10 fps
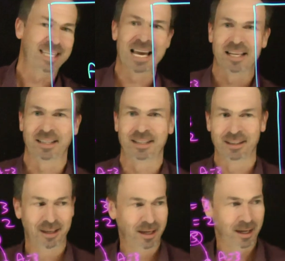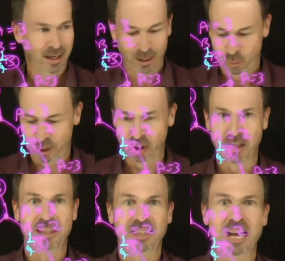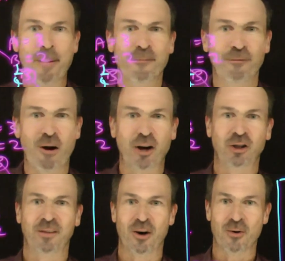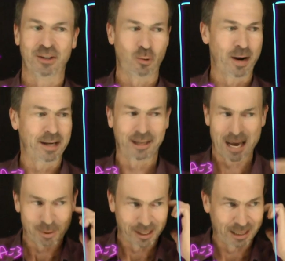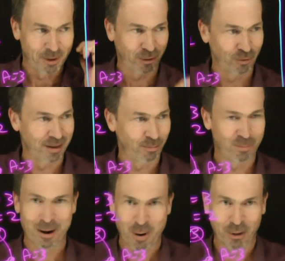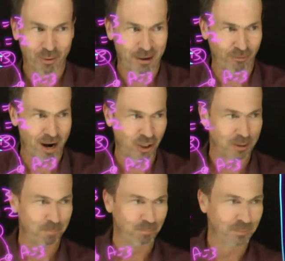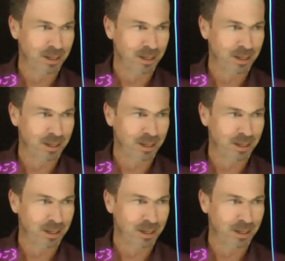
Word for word: this which is some fraction of the whole square. So how am I going to think my, that, my way through that fraction?